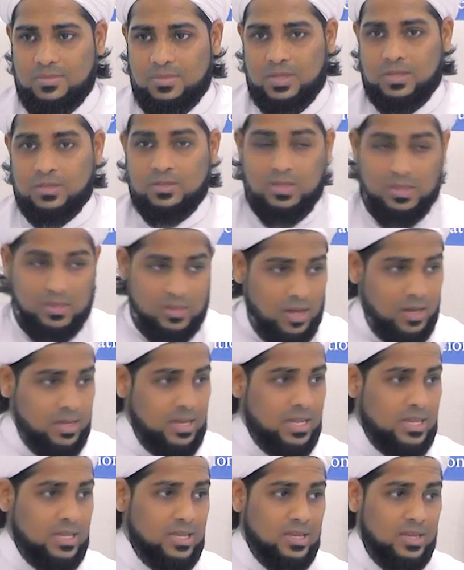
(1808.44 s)
Because the
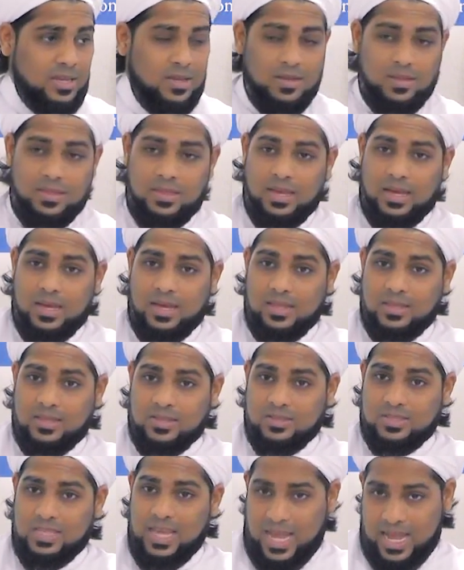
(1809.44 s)
tongue,
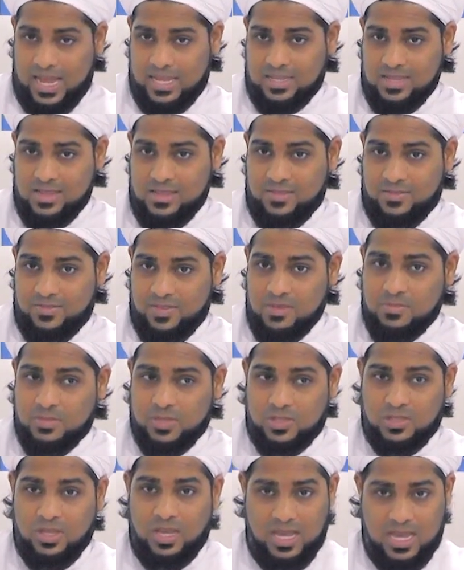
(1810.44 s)
there's that hadith, the
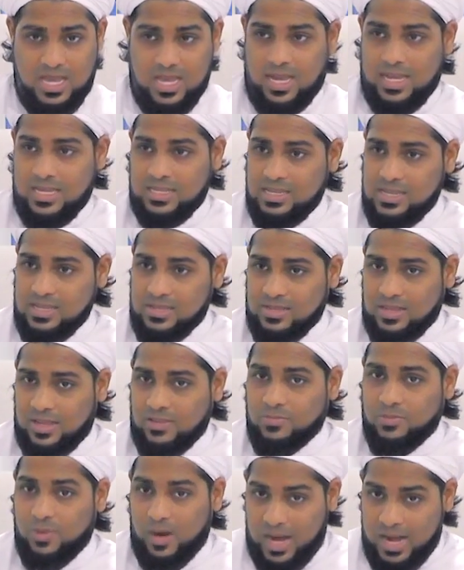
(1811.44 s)
famous Sahih hadith
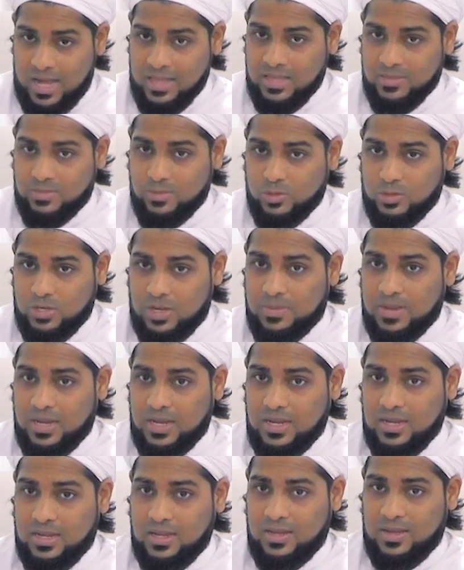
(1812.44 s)
of Mu'adh ibn Jabal.